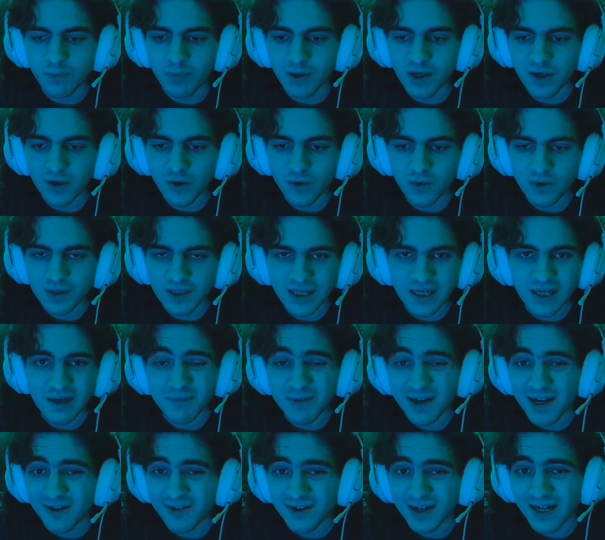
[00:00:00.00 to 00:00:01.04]
But only
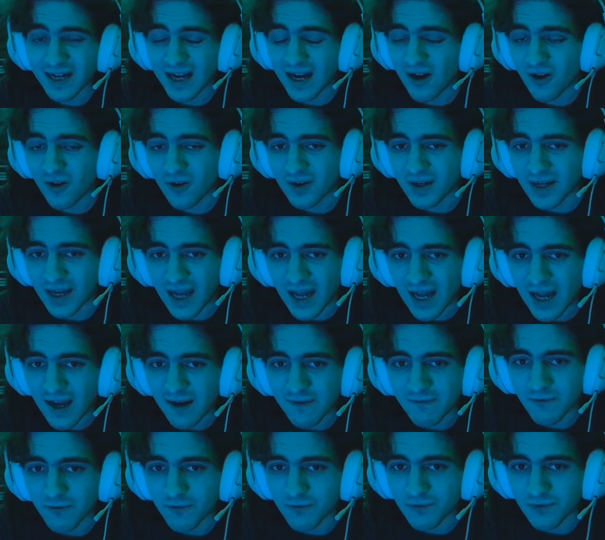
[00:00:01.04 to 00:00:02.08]
about an hour and a
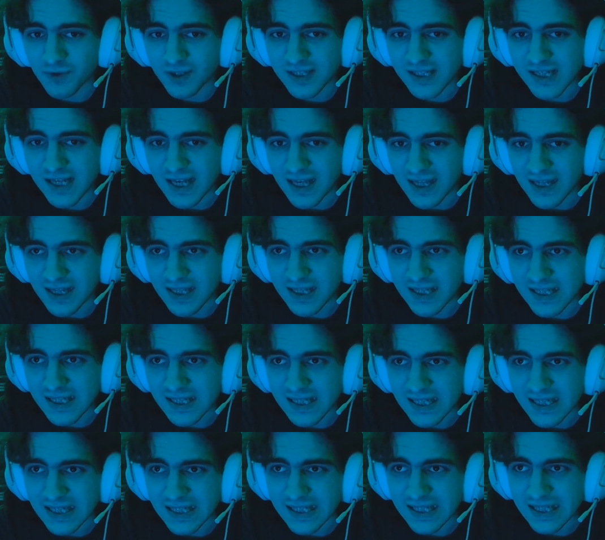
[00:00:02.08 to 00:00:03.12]
half of what's in the
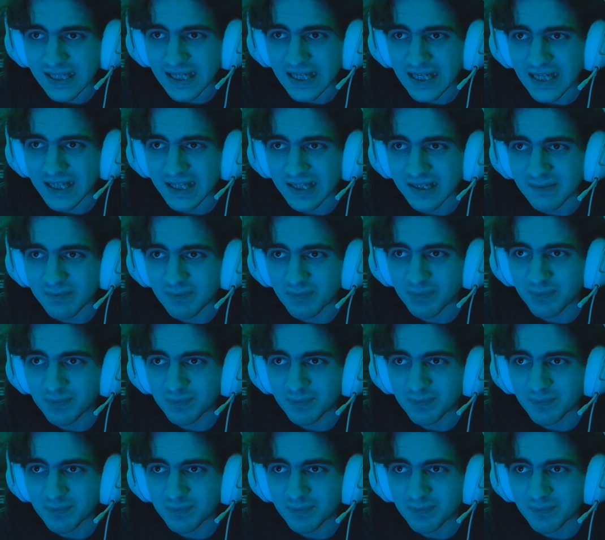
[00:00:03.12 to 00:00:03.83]
season is